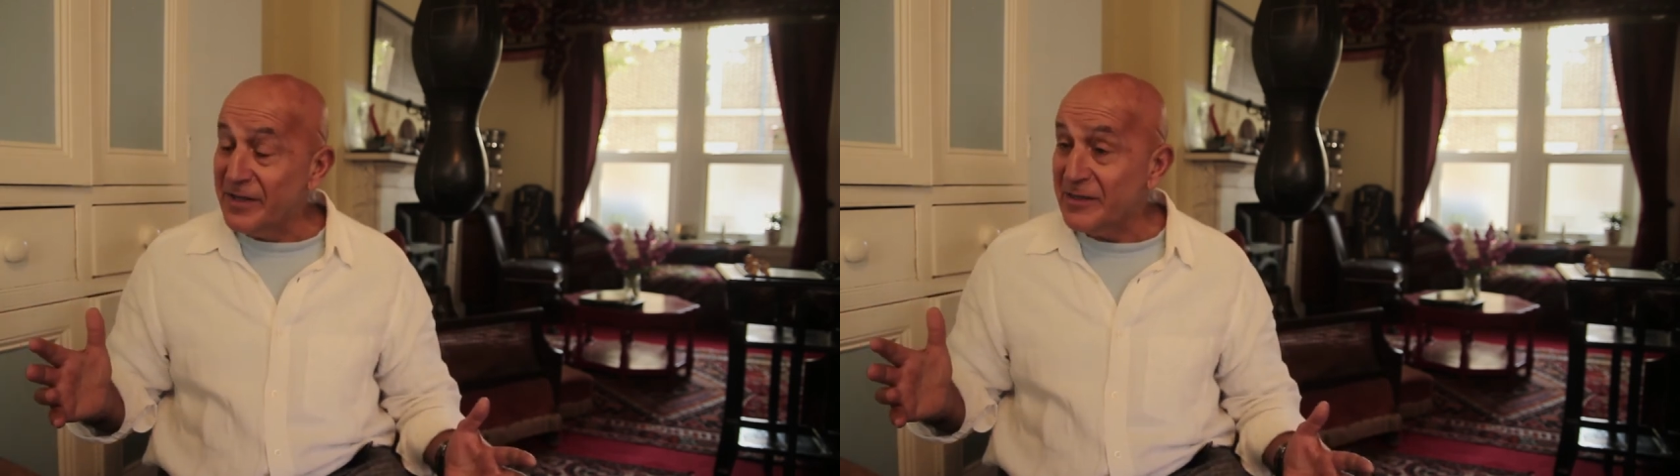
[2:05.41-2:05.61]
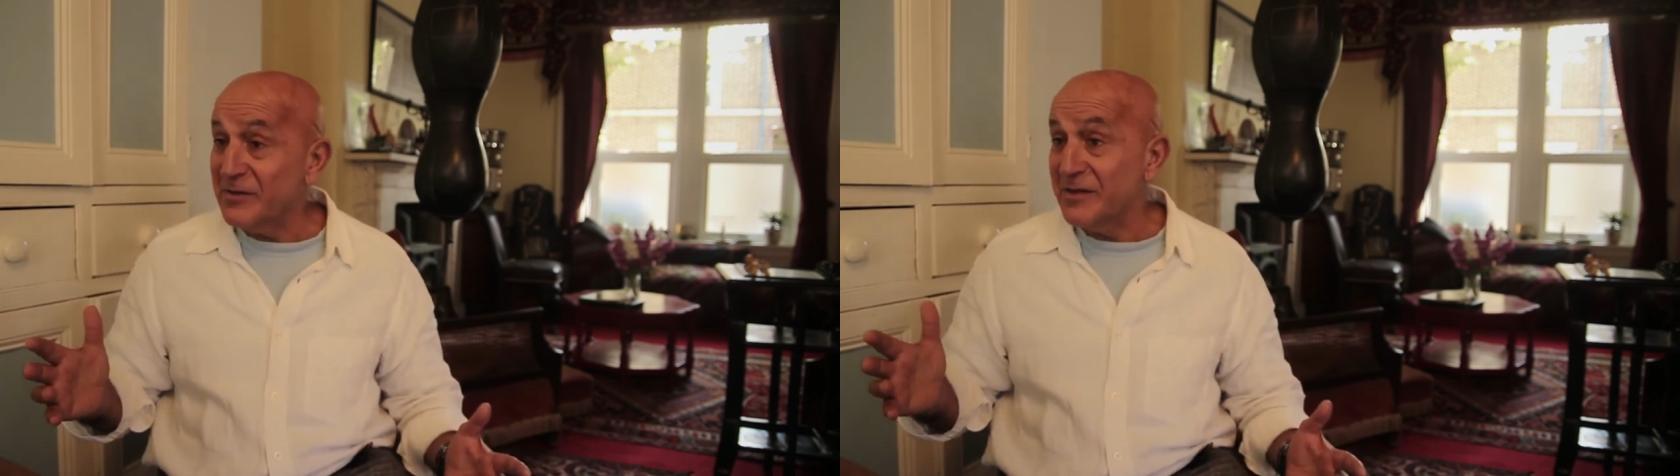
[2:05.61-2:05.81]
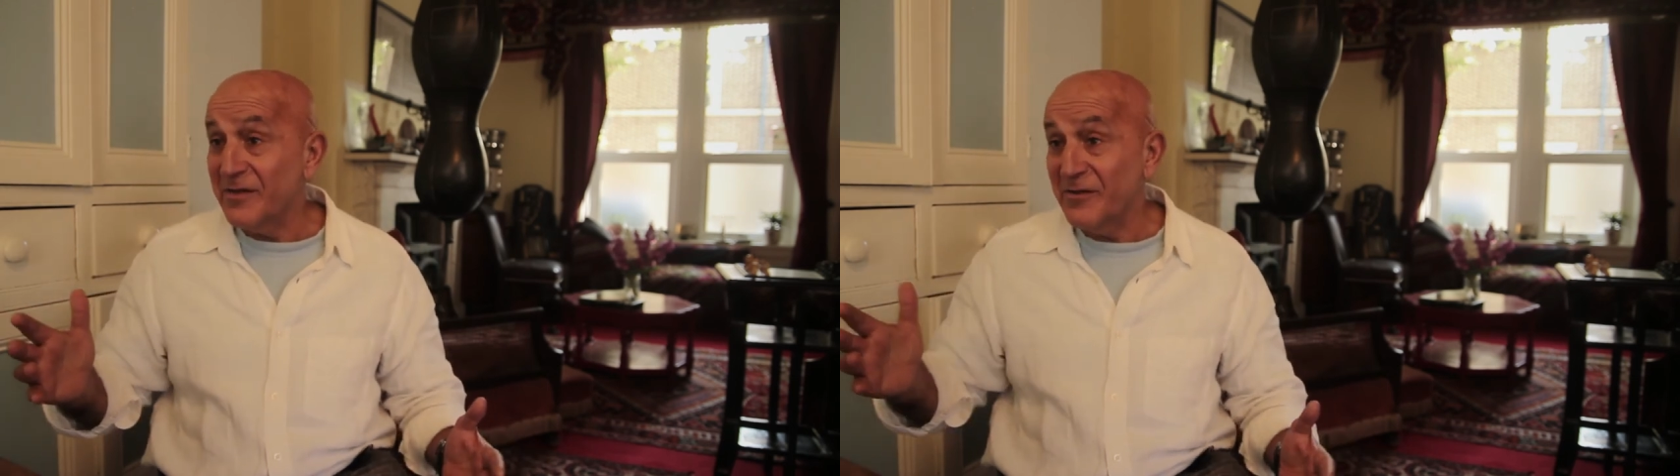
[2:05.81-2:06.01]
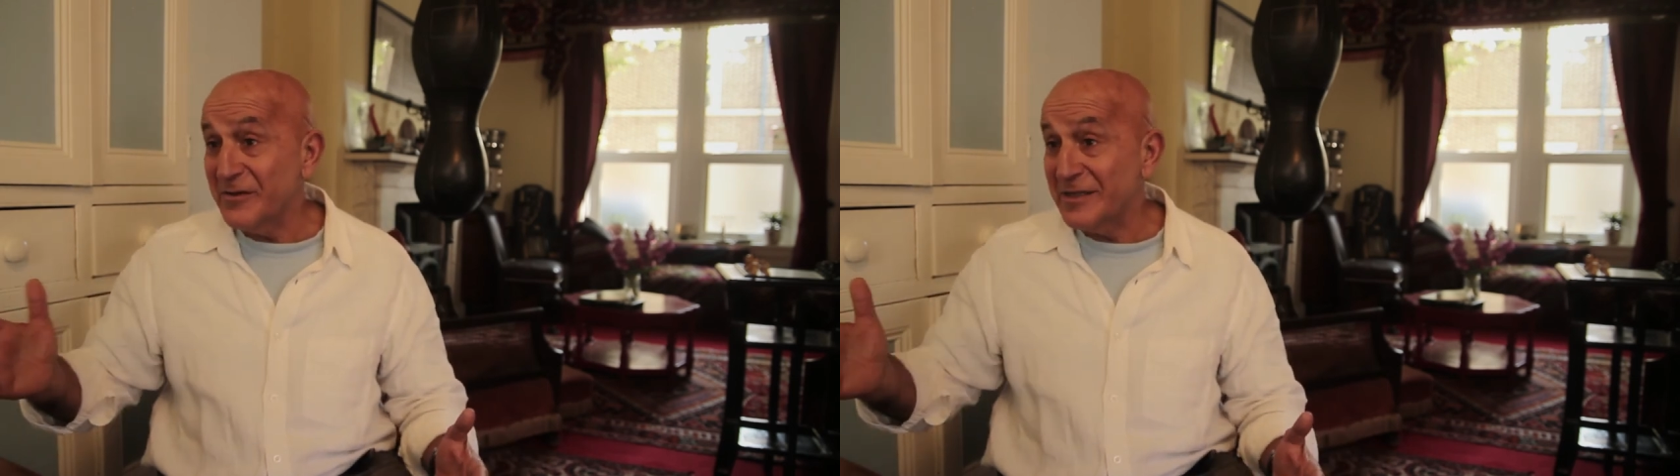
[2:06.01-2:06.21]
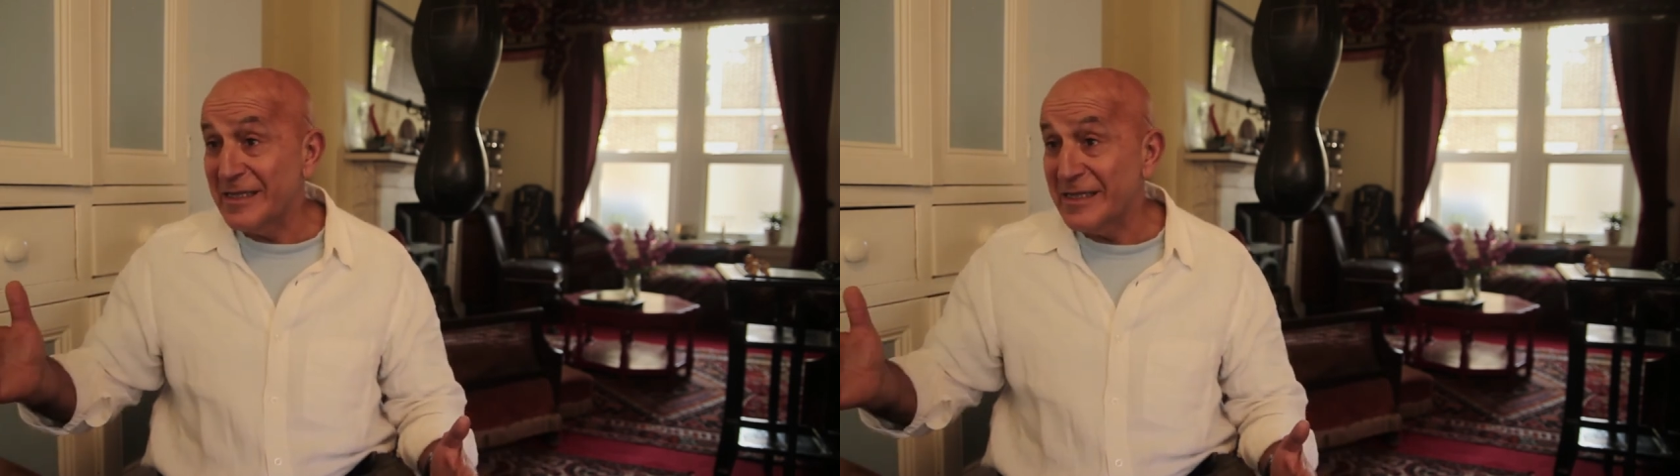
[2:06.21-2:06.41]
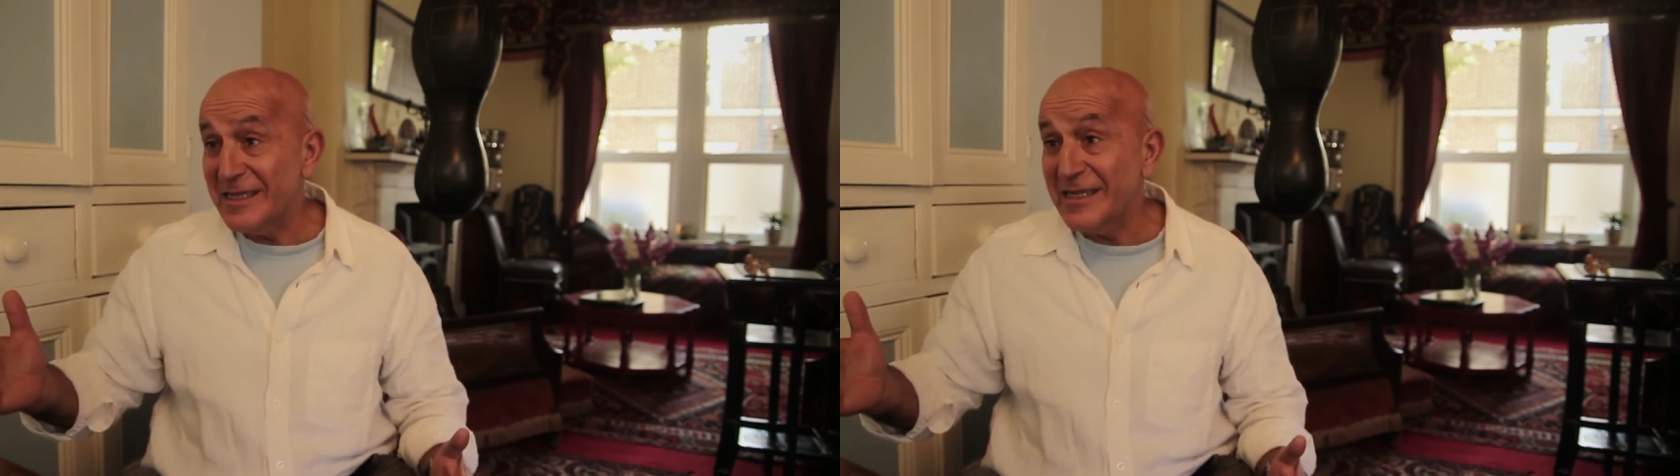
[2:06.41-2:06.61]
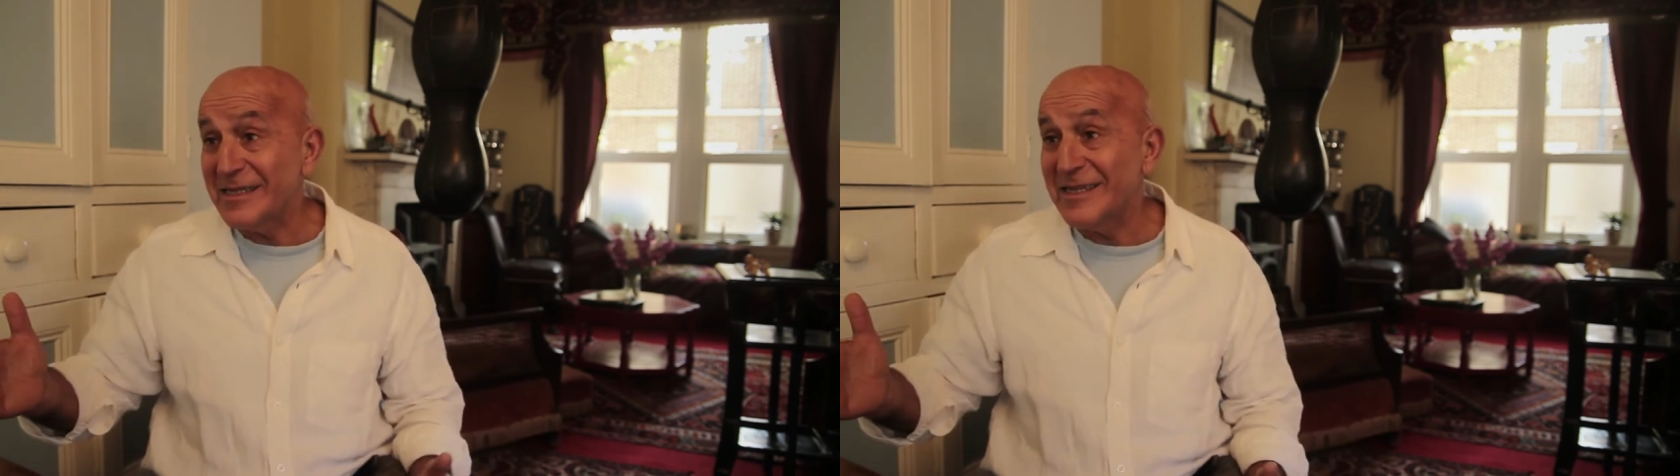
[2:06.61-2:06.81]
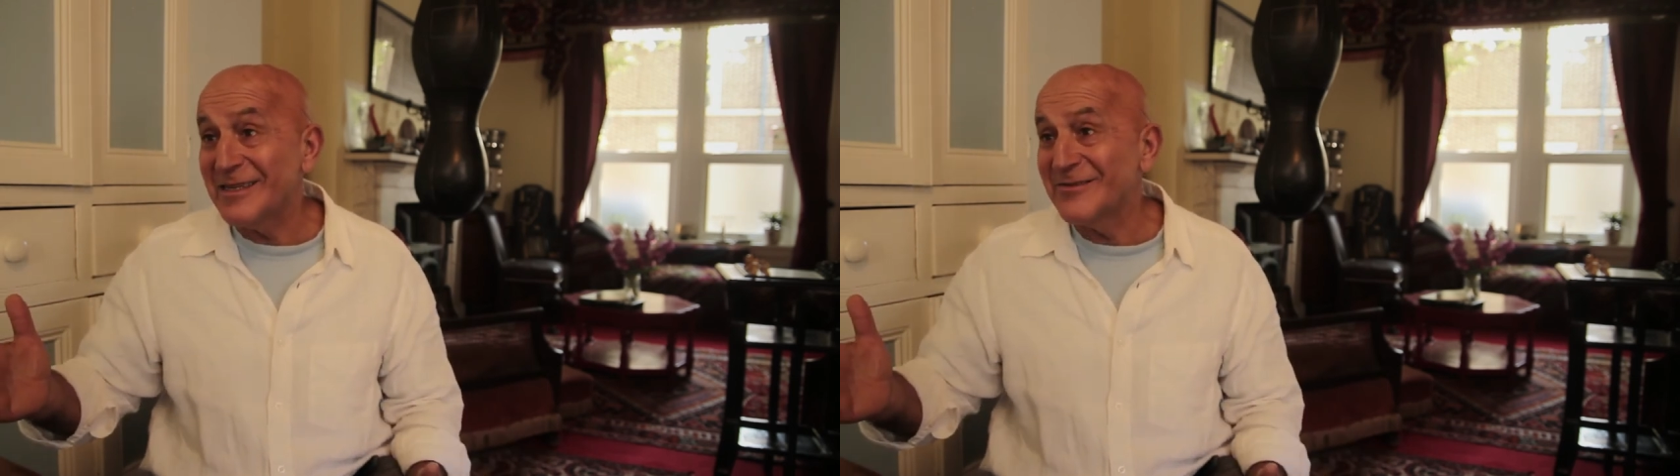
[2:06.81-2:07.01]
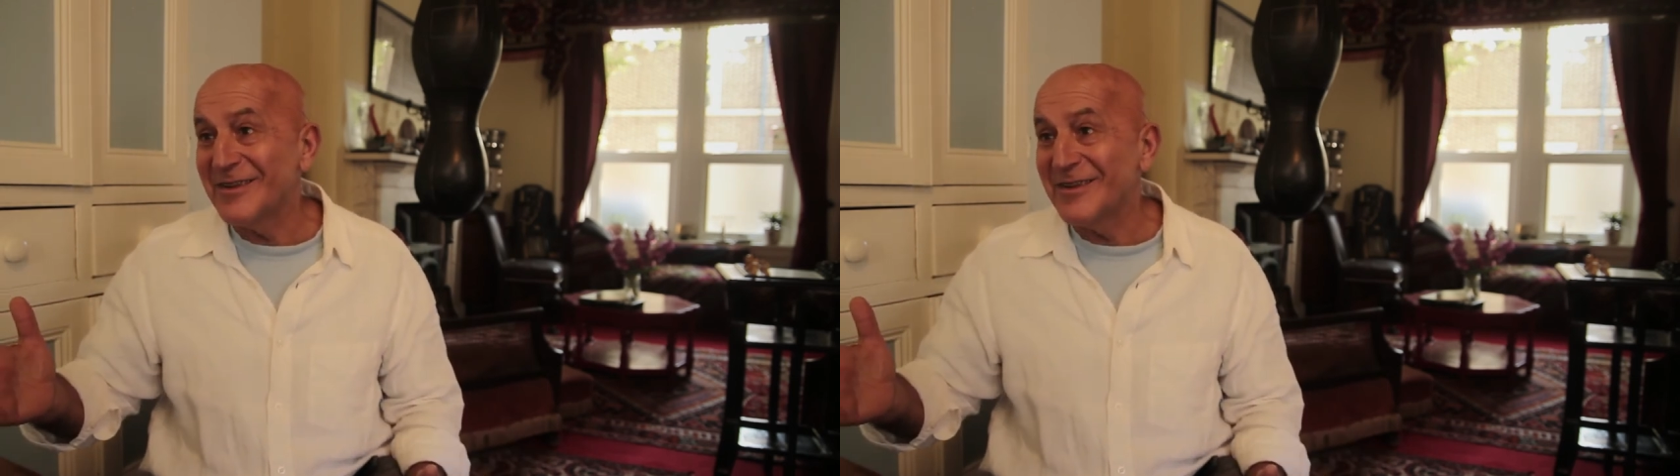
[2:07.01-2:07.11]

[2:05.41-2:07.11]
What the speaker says: This is, of course, in the 60s